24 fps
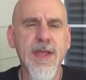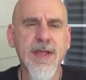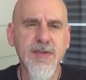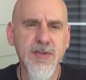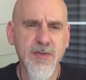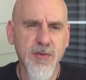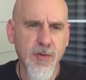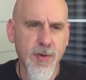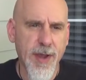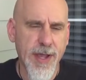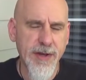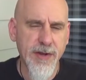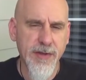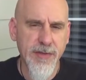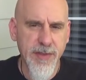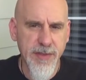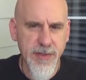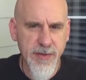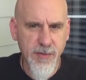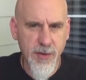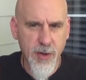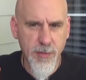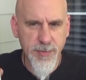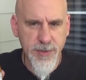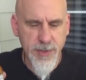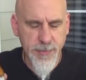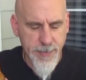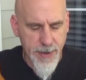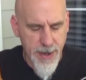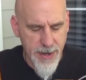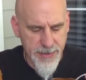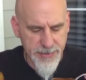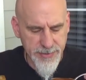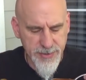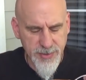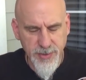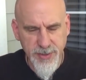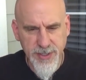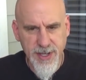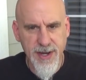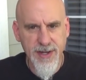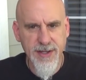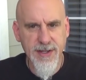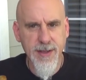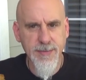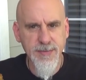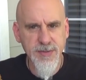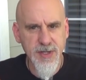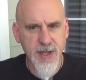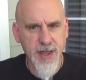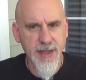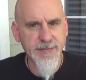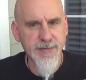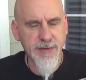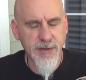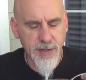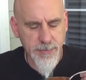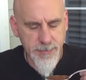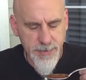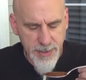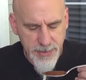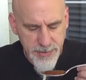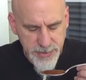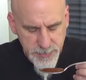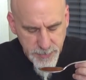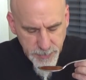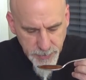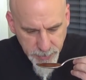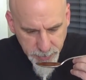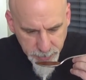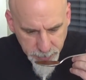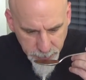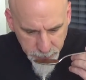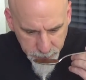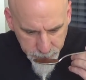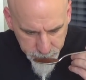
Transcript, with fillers: is greater than the aroma in the bottle, so it kind of comes to life a little bit on the spoon.